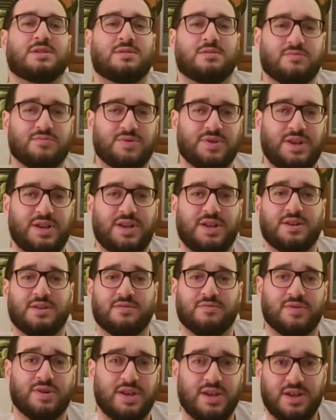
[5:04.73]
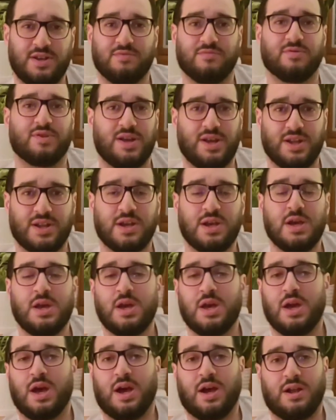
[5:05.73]
Read.
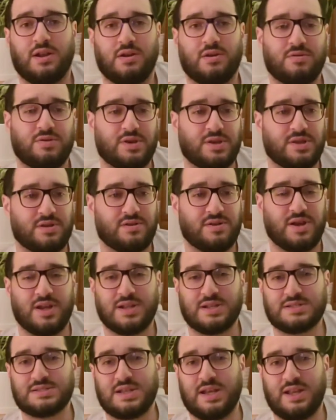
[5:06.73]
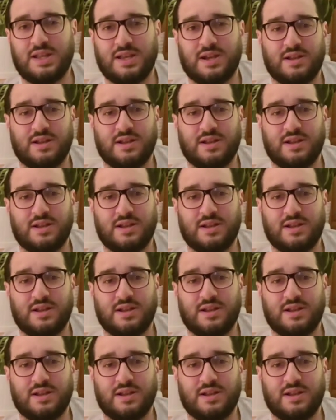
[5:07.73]
I know that they're not exciting.